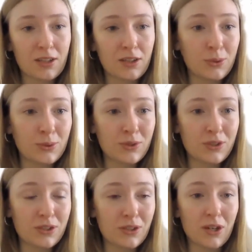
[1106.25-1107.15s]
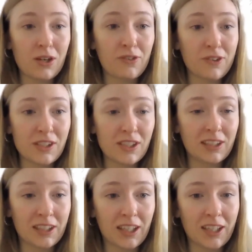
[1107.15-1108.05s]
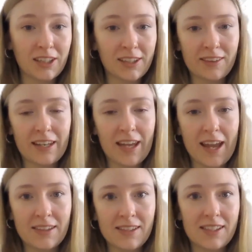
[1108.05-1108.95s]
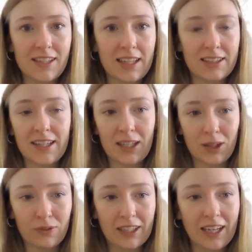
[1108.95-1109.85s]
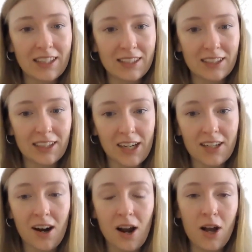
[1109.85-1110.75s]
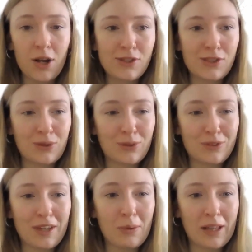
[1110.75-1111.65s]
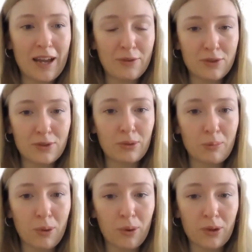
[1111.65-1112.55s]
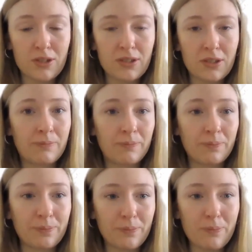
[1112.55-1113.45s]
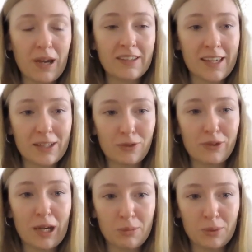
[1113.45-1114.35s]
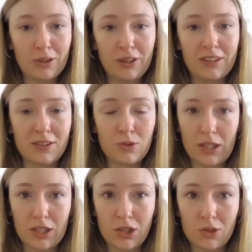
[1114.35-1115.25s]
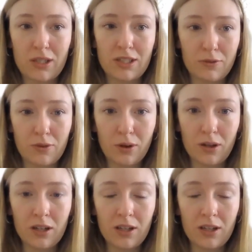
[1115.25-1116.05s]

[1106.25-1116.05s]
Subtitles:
use a fiscal year that ends at the end of the calendar year. So they will have to report by the end of April in 2024.